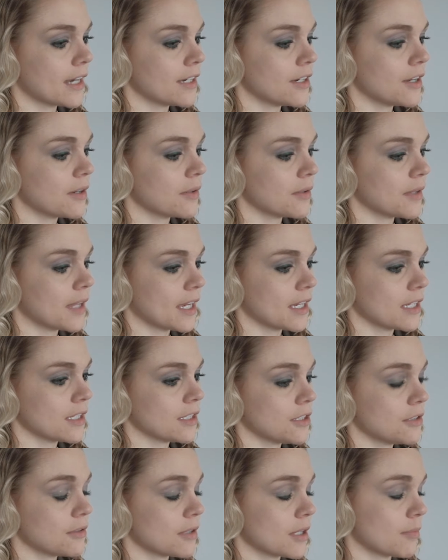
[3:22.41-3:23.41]
know that
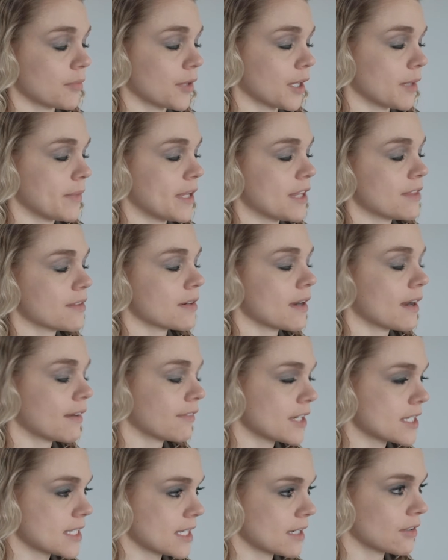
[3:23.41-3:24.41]
you can bring me through
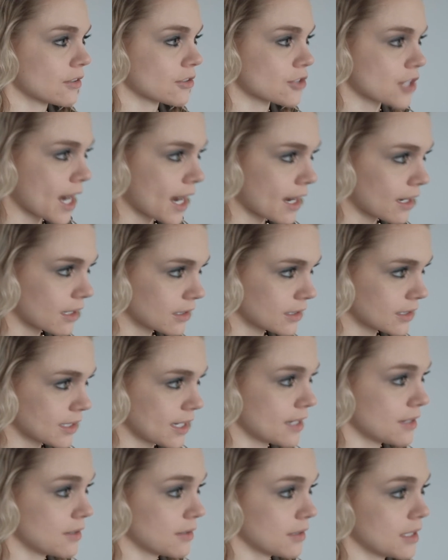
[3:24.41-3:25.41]
every single trial, and I
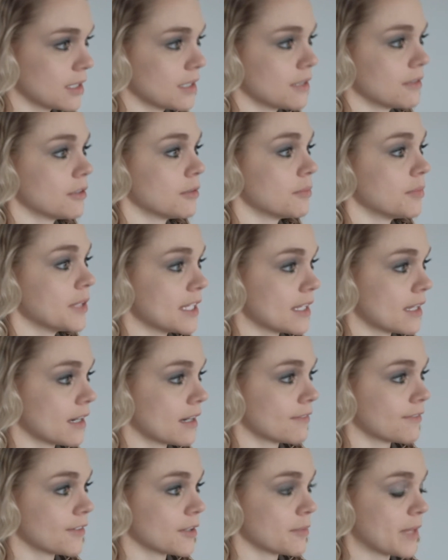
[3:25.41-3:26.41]
know that you'll be
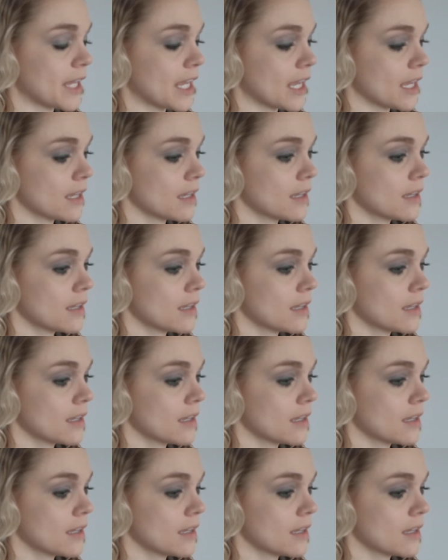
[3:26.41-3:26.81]
there for me,